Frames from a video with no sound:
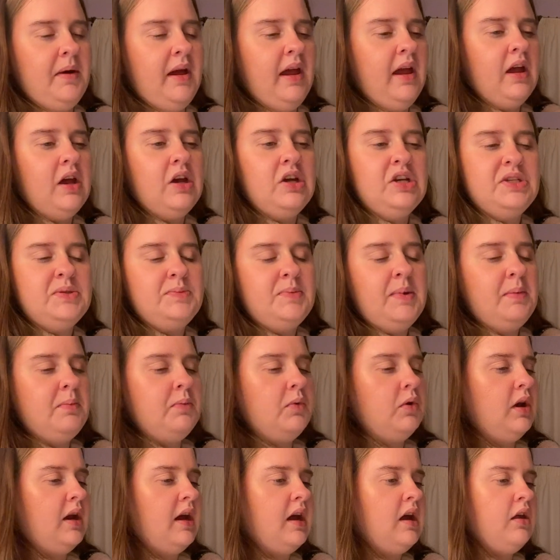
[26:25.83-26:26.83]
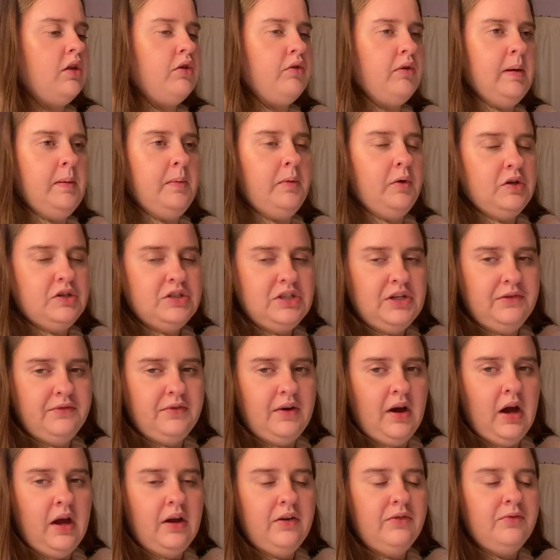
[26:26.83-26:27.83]
It could be more like a
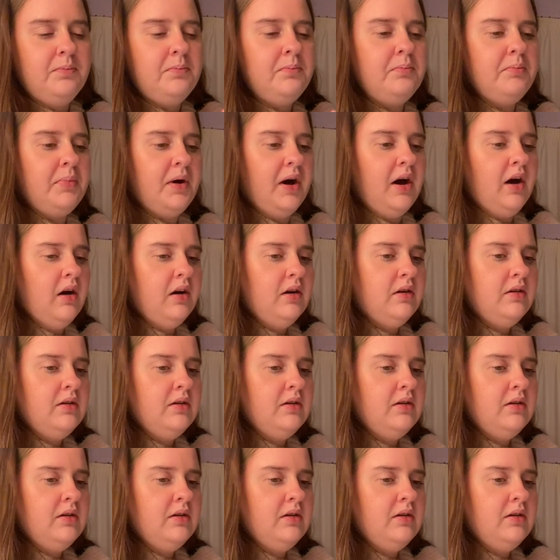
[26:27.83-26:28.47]
3.25, but